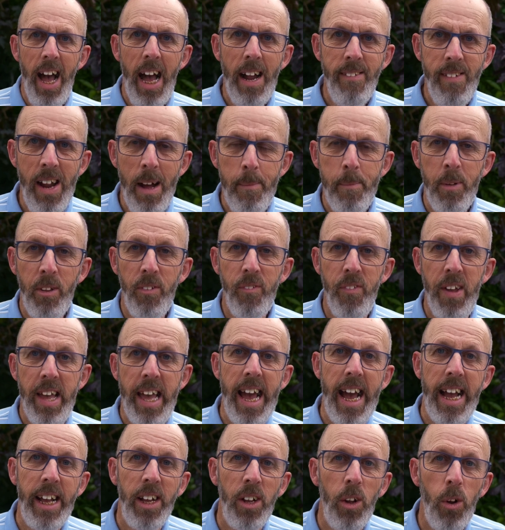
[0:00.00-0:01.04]
our
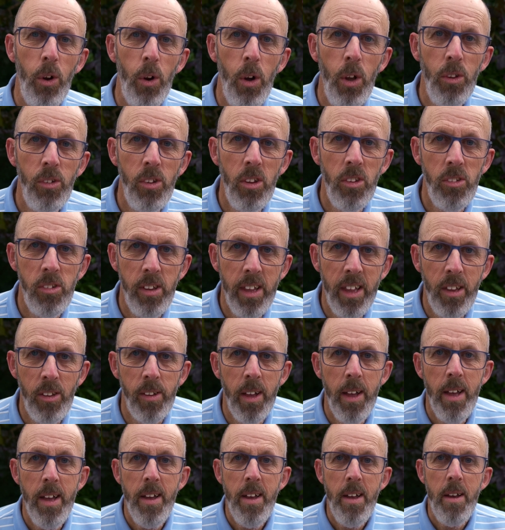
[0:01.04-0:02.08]
atmosphere and causes these
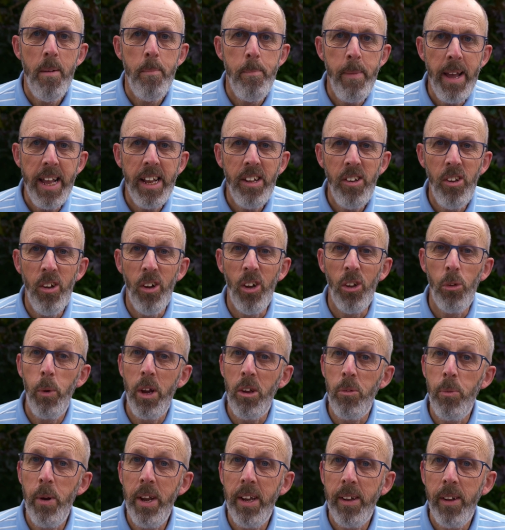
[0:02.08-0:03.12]
meteors,
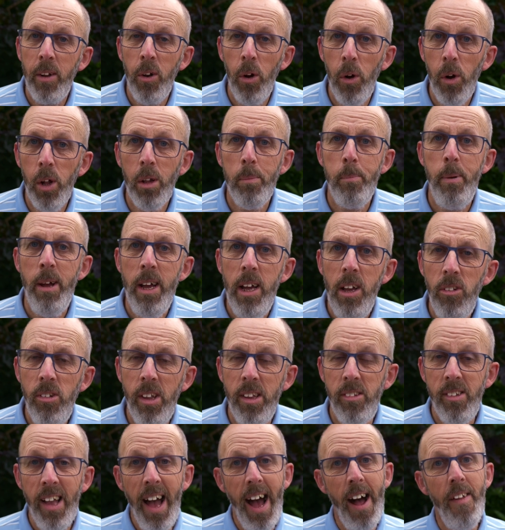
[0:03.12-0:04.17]
which we call
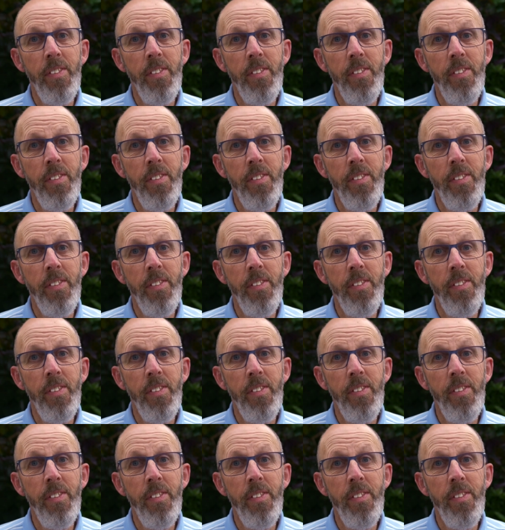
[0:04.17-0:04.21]
Perseids.